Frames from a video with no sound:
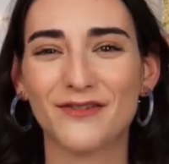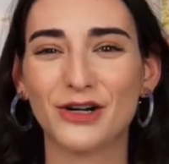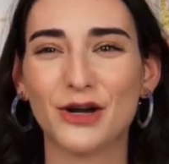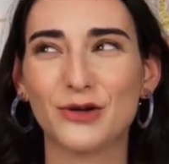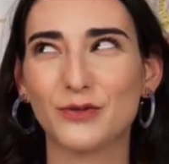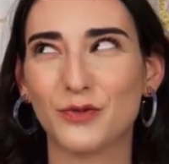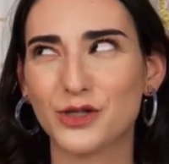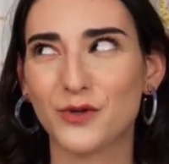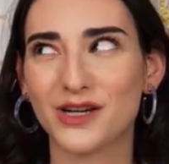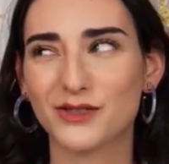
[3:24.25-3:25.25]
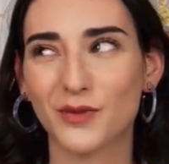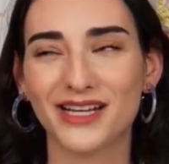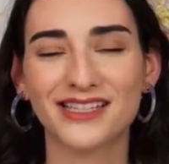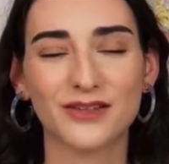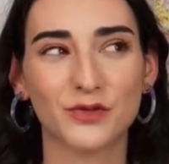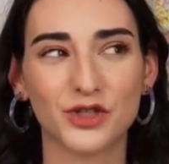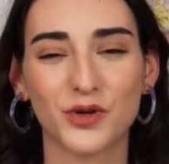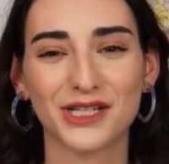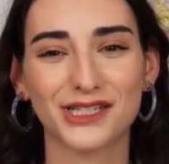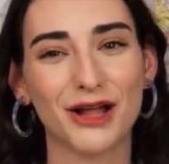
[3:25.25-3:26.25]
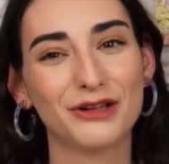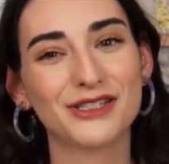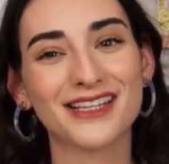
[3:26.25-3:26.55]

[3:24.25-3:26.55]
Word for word: knows which one is whites and which one is colors.